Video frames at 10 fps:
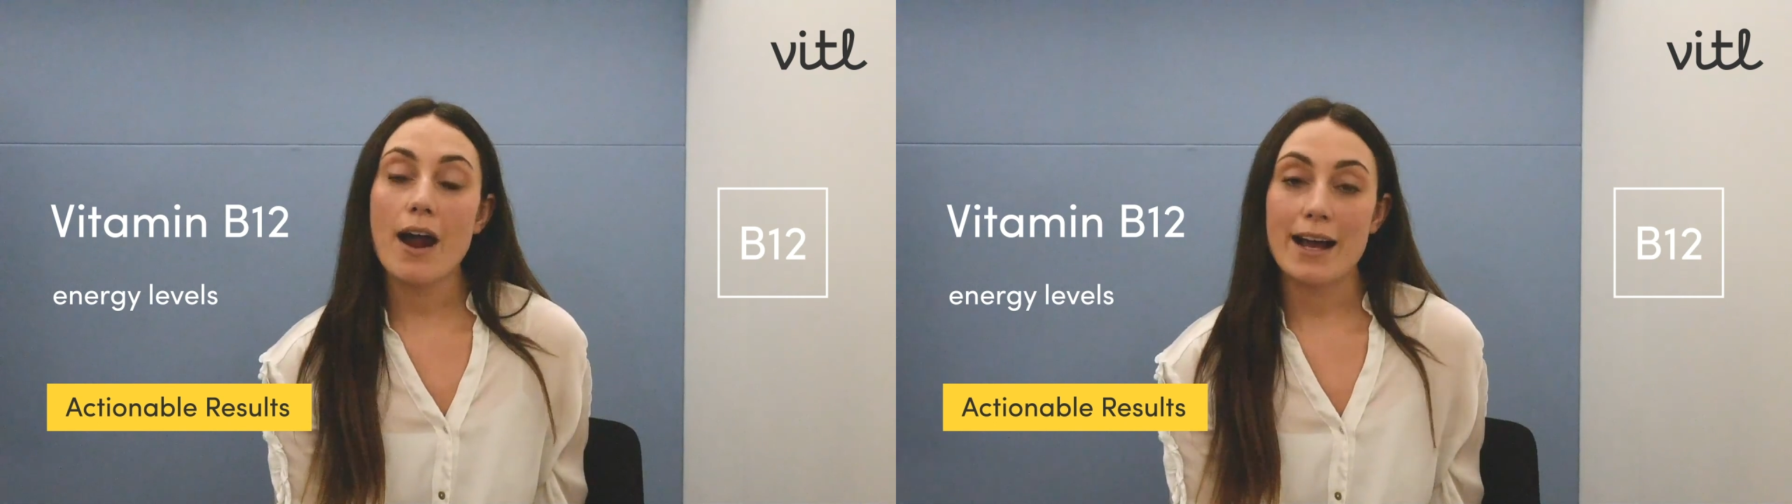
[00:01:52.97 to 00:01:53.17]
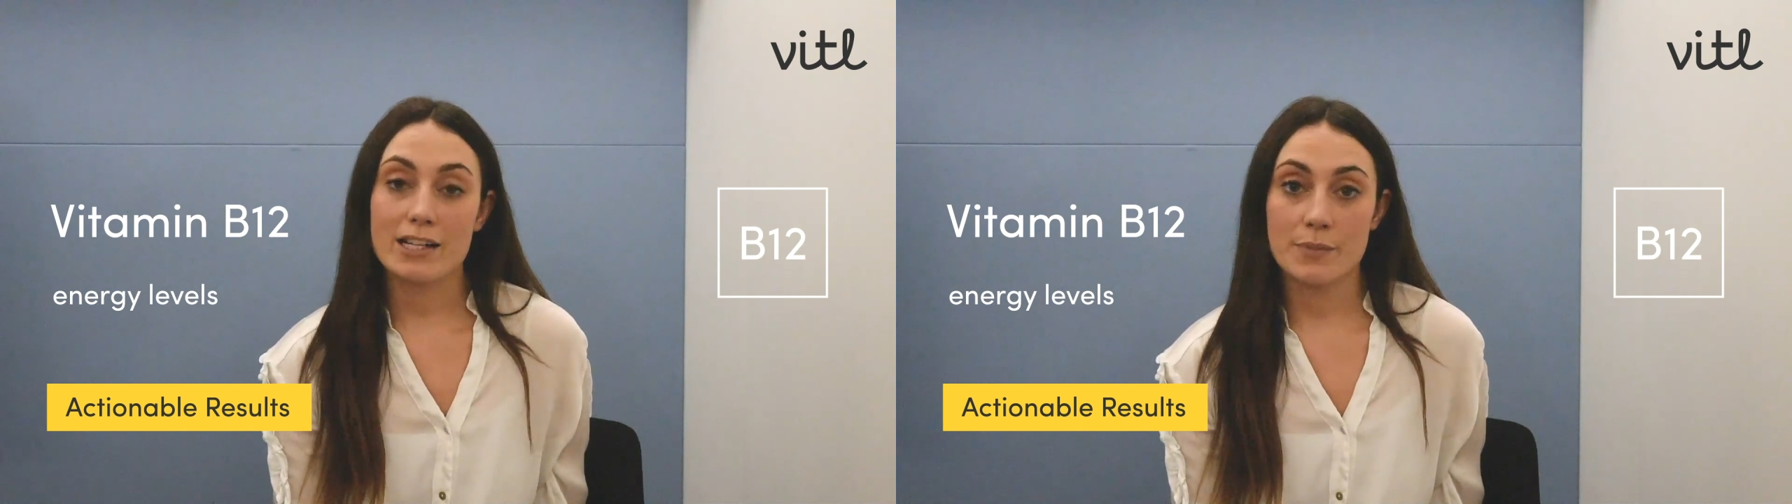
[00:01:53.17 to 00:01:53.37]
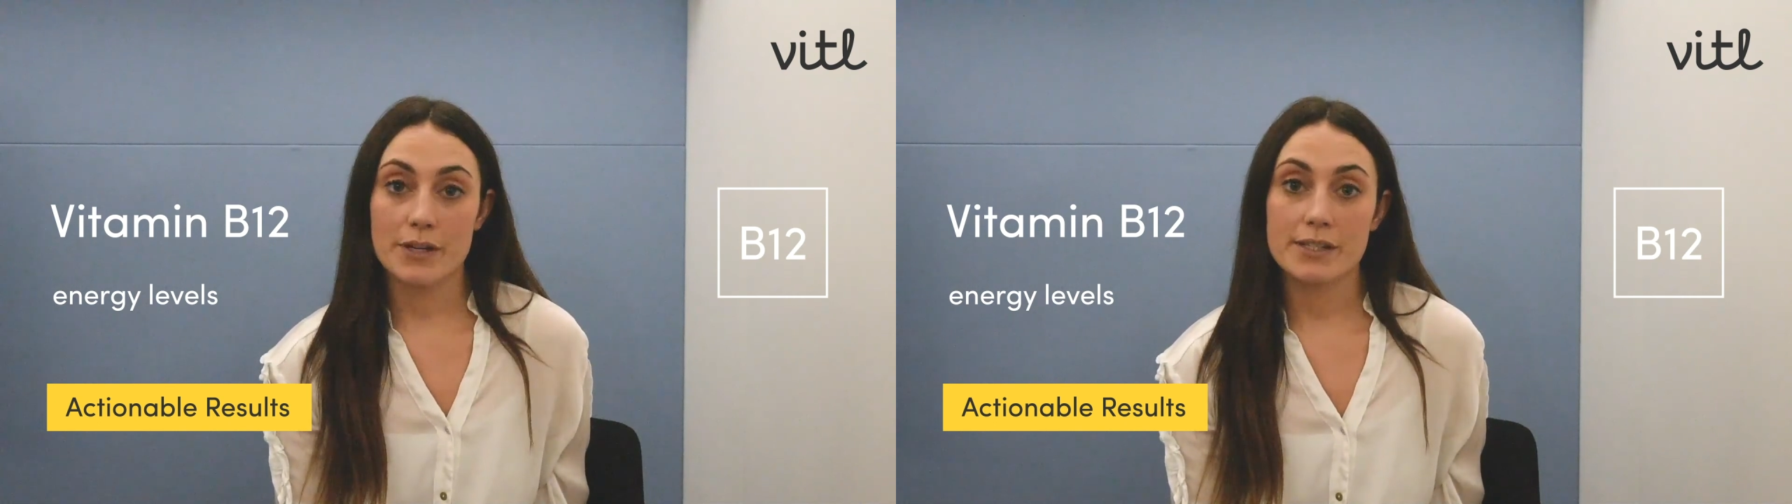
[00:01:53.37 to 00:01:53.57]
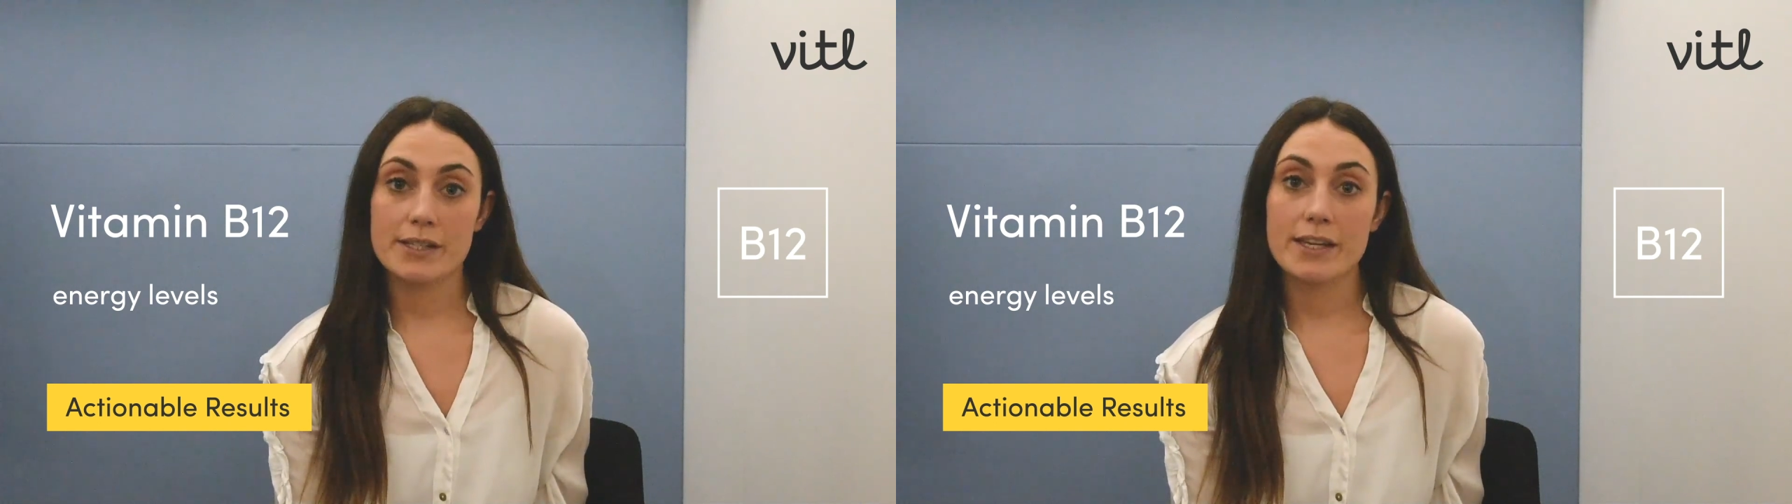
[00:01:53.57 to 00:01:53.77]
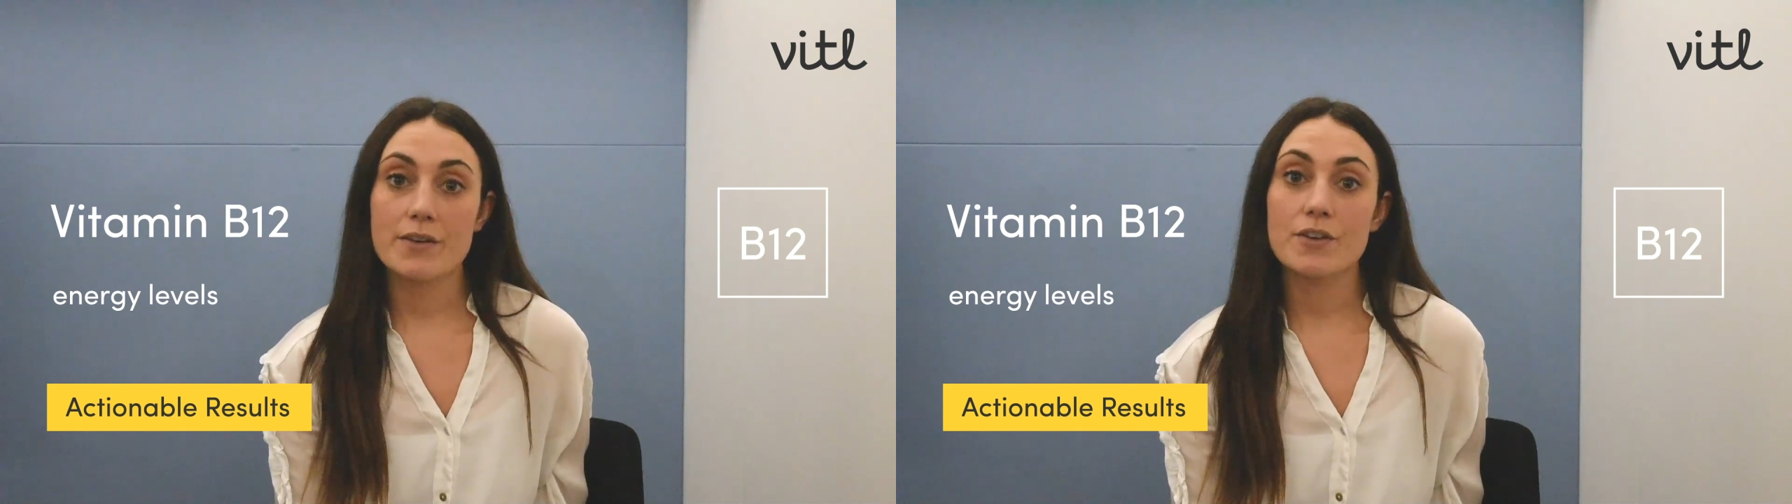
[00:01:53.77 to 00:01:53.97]
experts
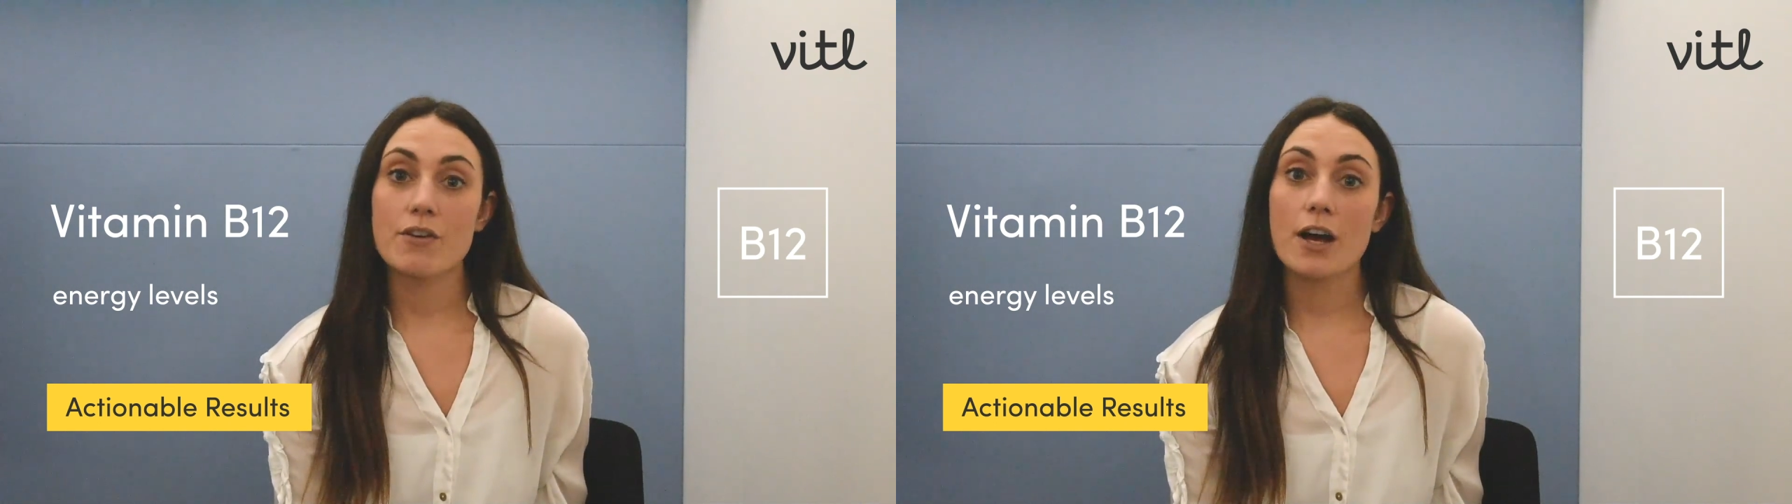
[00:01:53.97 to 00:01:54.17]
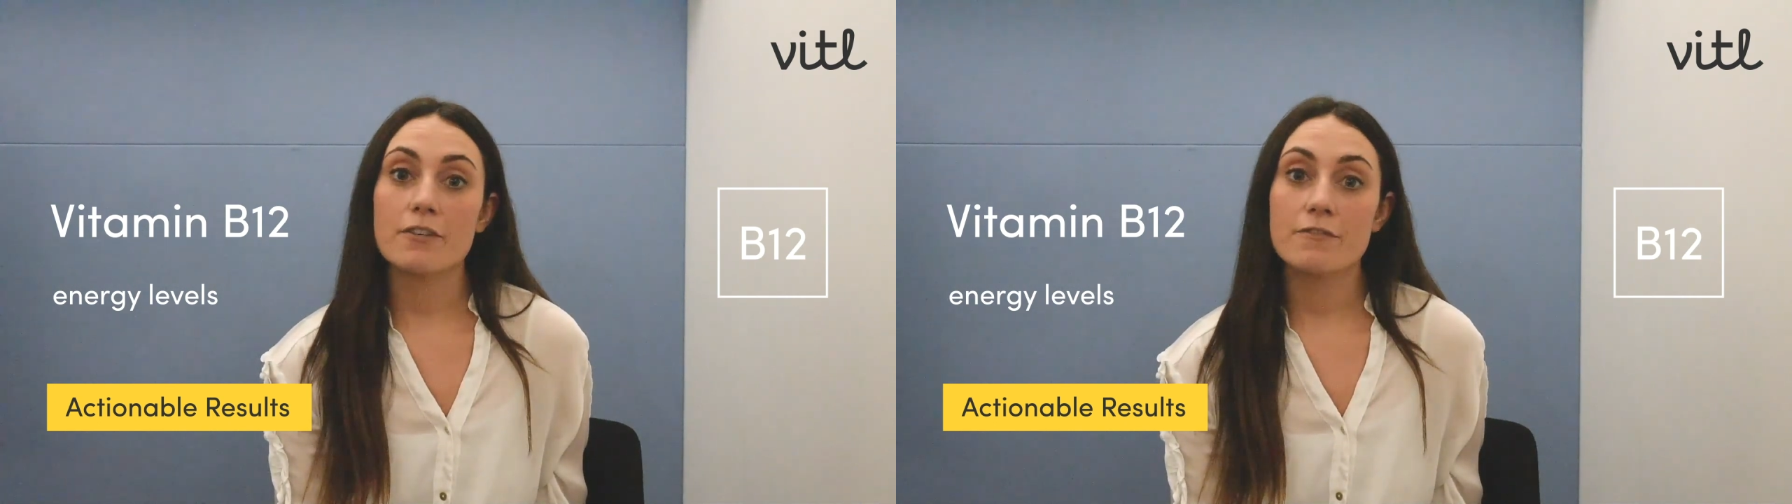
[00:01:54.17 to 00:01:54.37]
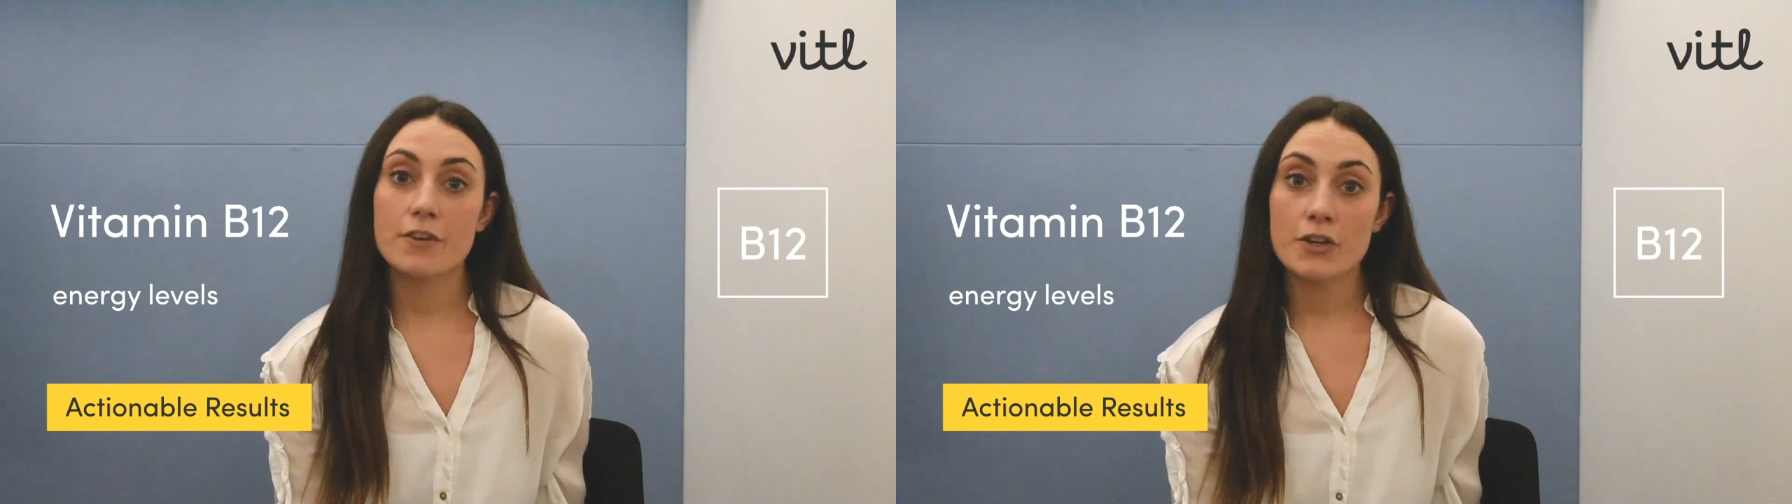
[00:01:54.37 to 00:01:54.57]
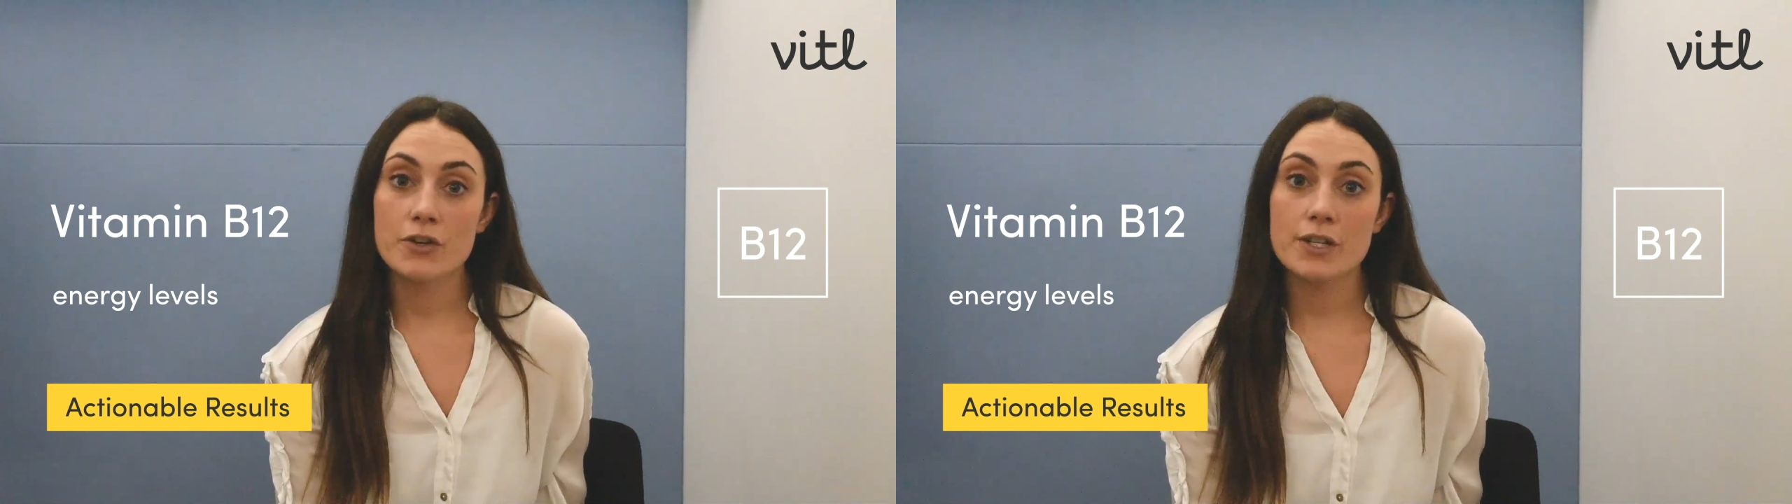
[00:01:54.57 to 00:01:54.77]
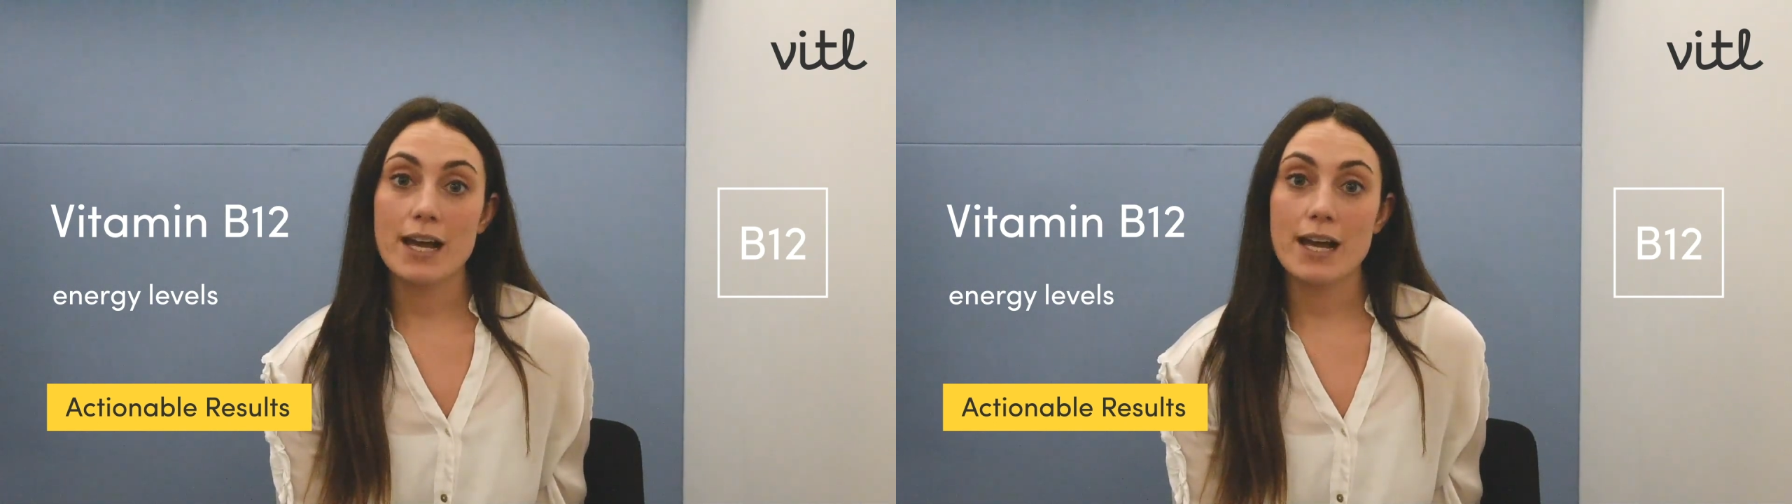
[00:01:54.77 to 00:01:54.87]
give the right food